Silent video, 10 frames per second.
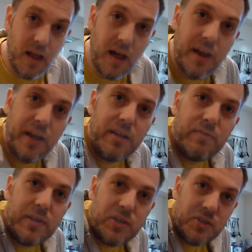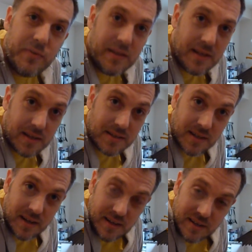And I'm going to finish doing this
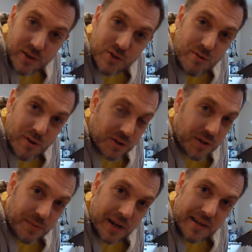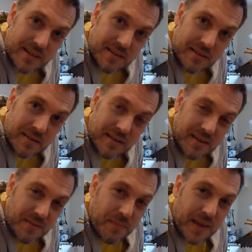because you lot don't want to listen to
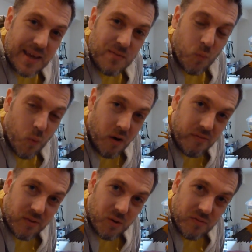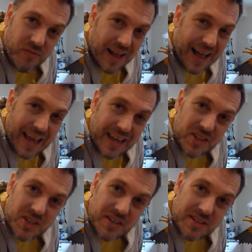me waffle for
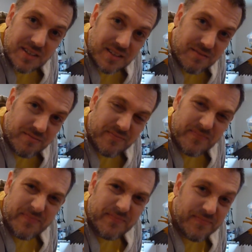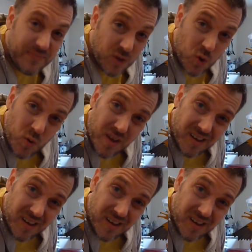ages. Do ya?